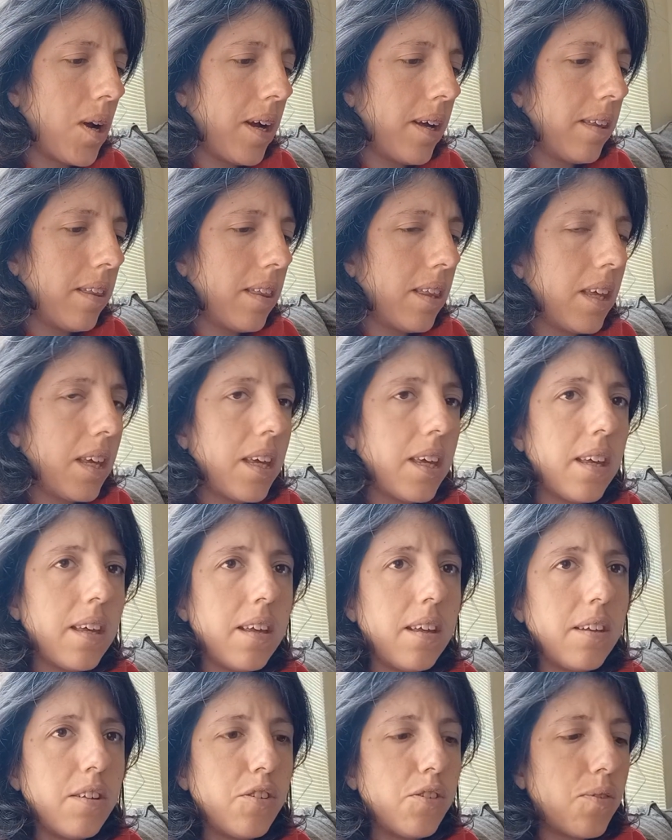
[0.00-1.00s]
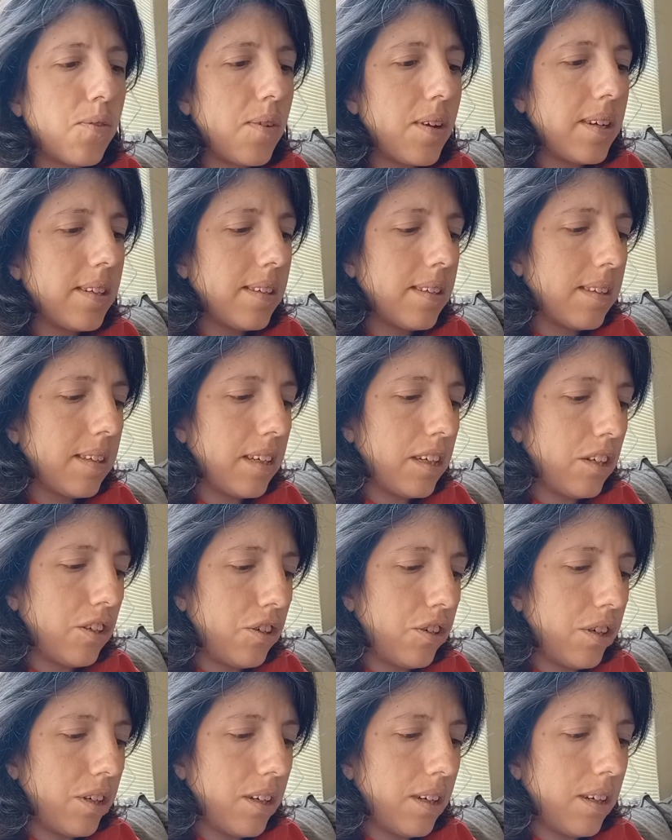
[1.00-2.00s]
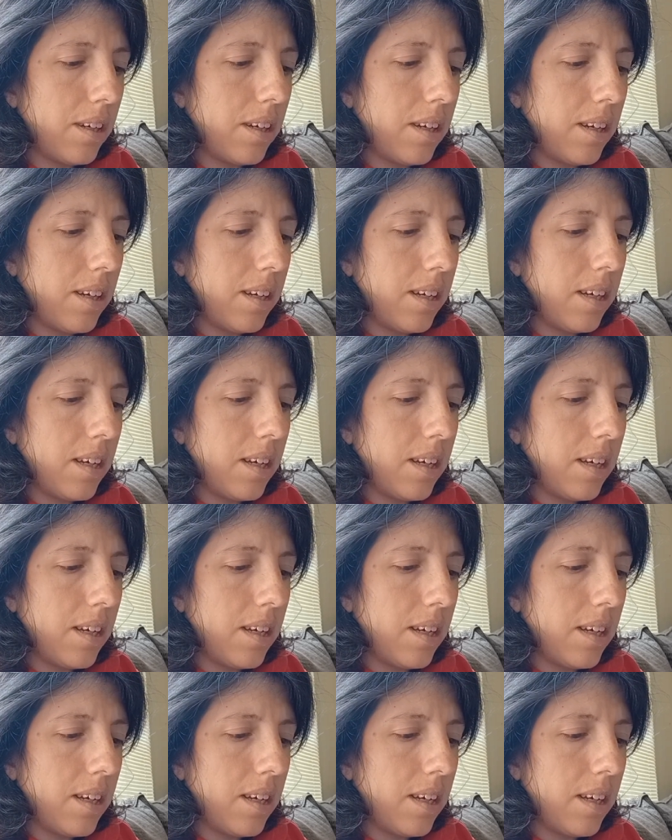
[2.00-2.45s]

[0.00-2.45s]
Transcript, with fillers: I think, translation.